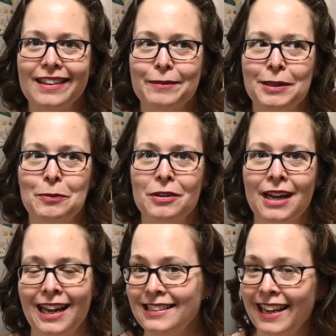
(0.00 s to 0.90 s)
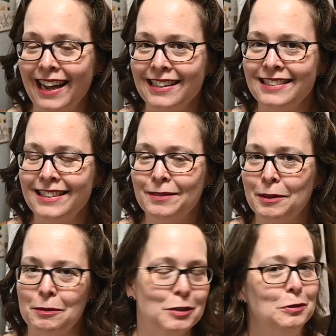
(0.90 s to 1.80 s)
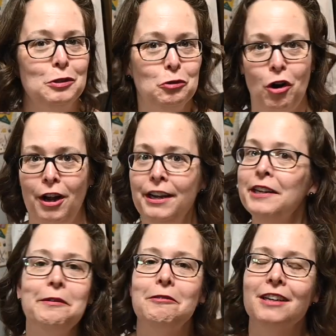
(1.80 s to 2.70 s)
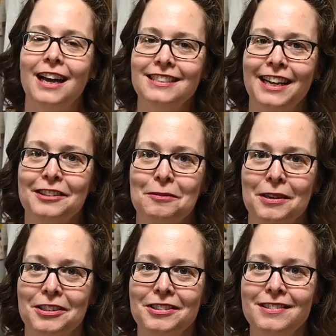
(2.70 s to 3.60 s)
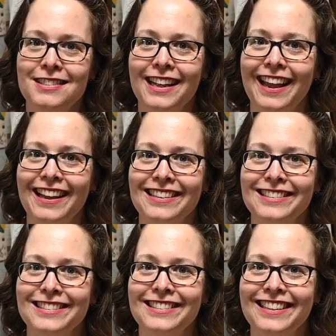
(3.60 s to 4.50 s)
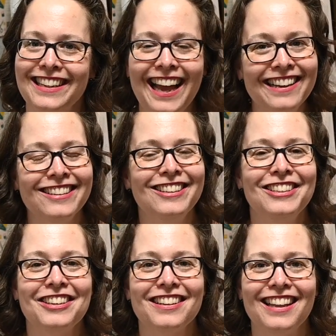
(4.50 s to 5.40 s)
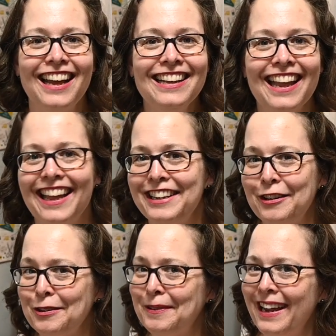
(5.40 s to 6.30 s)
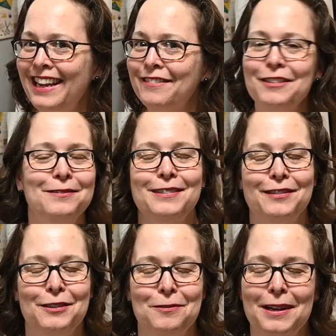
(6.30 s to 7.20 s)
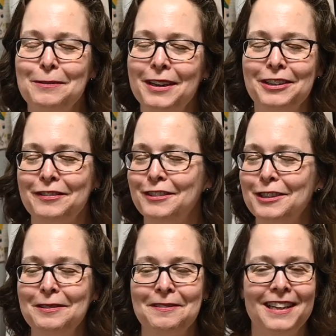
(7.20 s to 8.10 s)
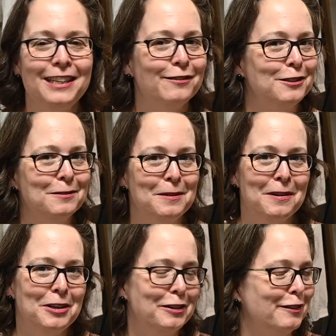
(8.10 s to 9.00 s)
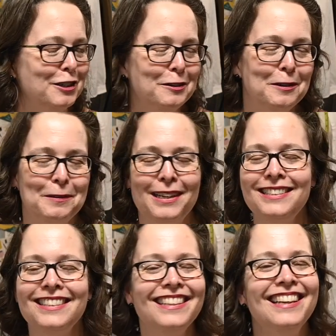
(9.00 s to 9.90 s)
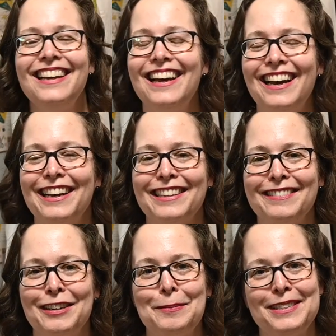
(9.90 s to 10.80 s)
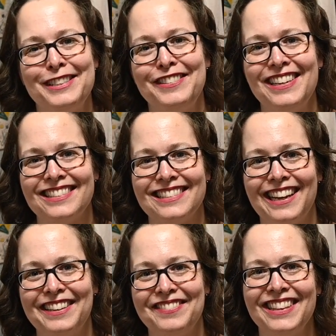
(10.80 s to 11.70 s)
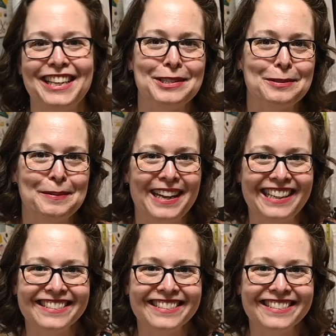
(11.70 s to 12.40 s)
we will do a drawing and we will contact the winners, and yeah, good luck. And either way, if you want one or if you don't want one, if you win one or if you don't win one, hope to see you next time. Thanks, bye-bye.